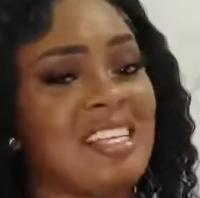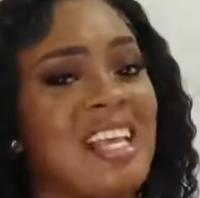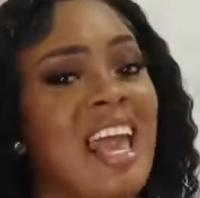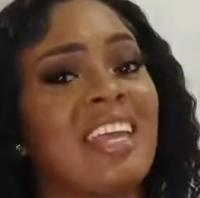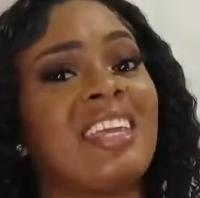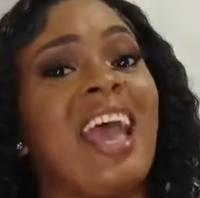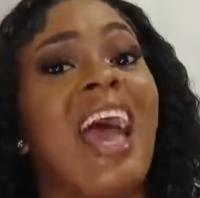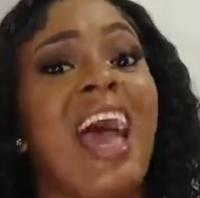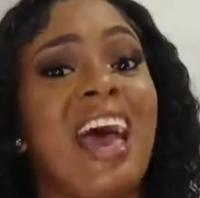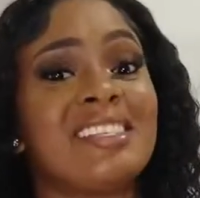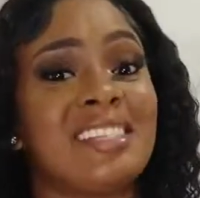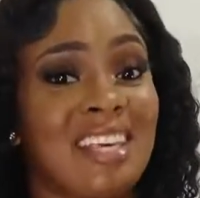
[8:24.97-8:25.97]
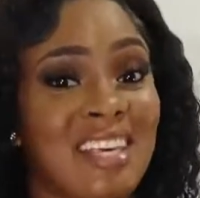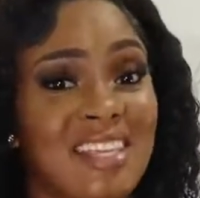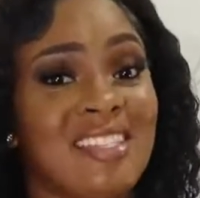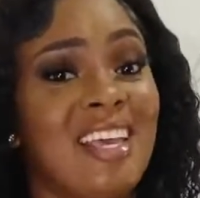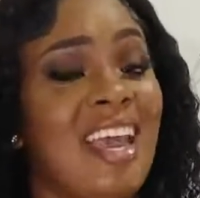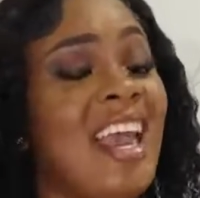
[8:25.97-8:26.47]
Like, as
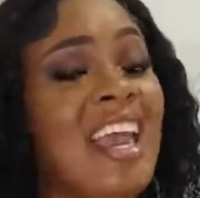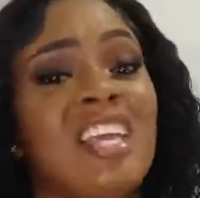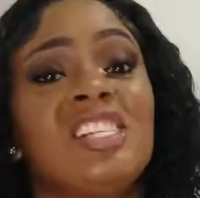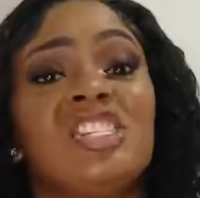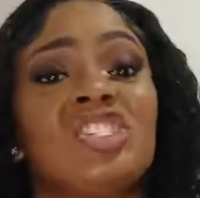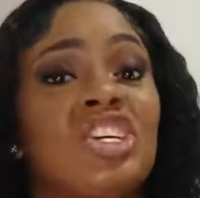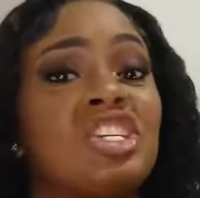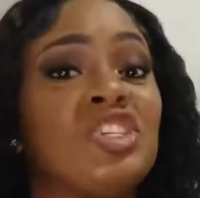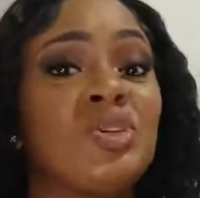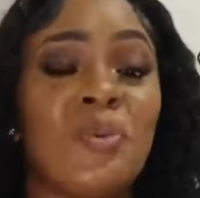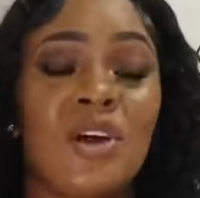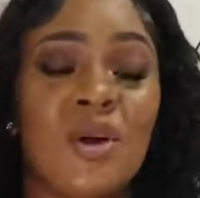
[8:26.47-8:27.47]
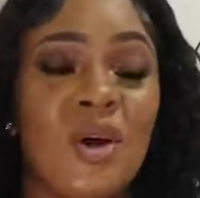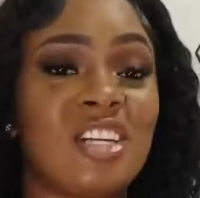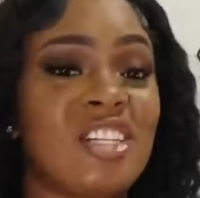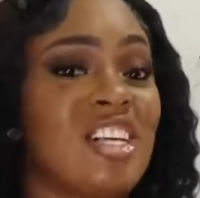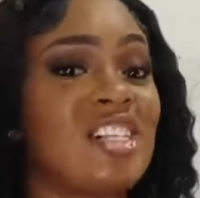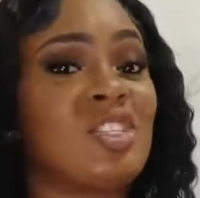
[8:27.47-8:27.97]
is, it is just super
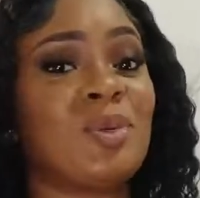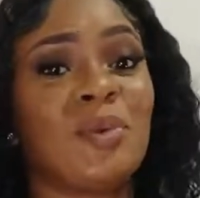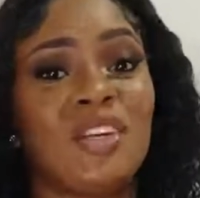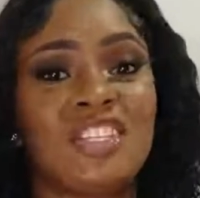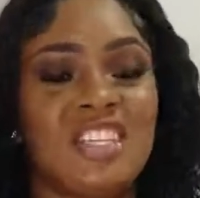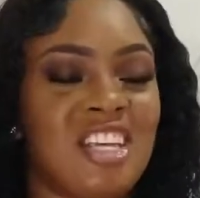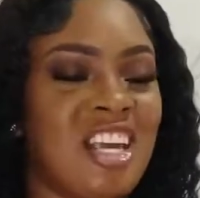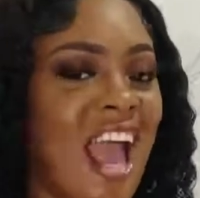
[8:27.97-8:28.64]
gorgeous, super chic,